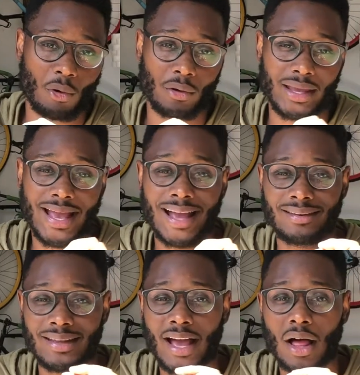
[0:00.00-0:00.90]
or
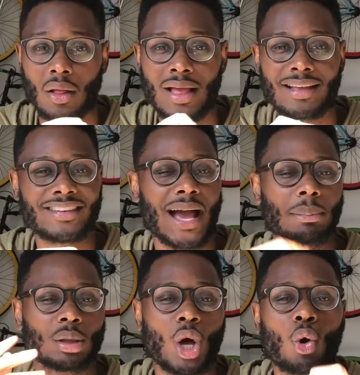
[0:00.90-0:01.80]
EIDL type
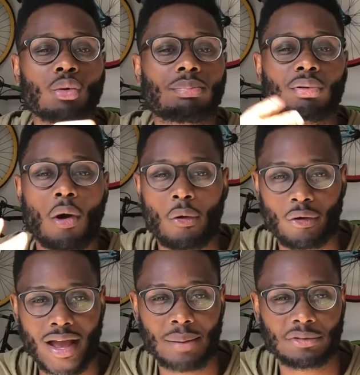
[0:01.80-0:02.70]
loan
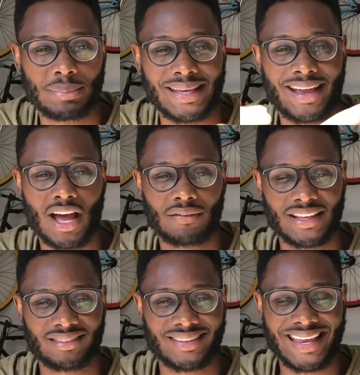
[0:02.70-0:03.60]
programs being kind of
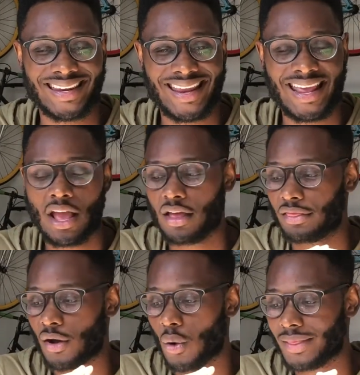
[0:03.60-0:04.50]
extended,
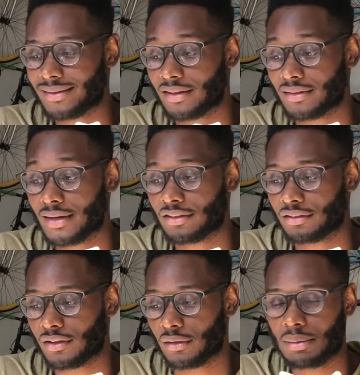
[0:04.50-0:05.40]
though that doesn't
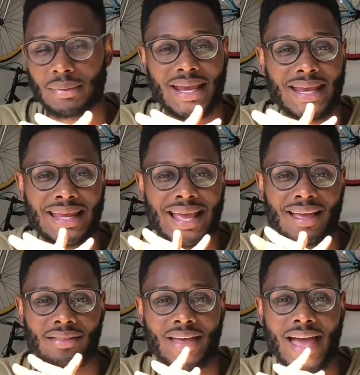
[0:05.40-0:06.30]
necessarily mean
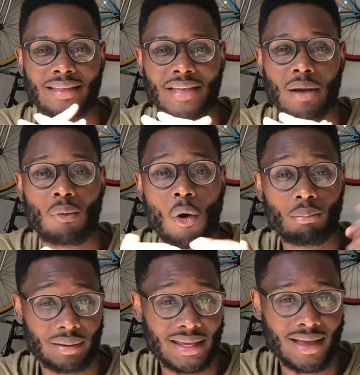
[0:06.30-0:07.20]
that they
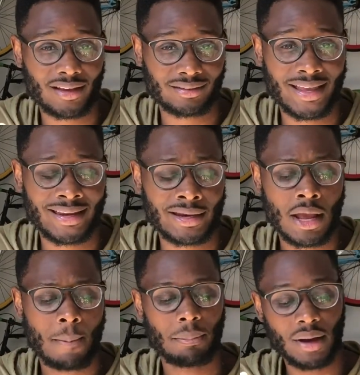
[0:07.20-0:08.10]
won't be extended.
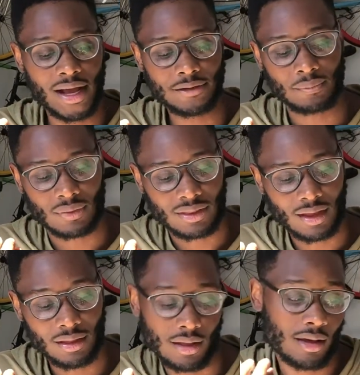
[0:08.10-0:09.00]
But
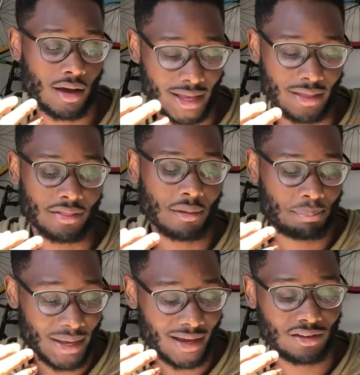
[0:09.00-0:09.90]
again, the
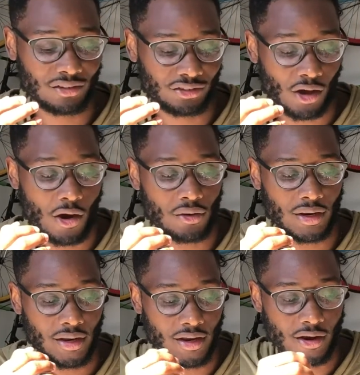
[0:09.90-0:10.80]
big concern
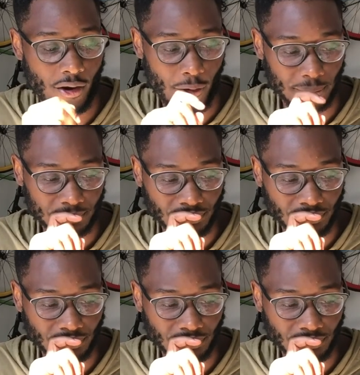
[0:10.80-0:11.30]
here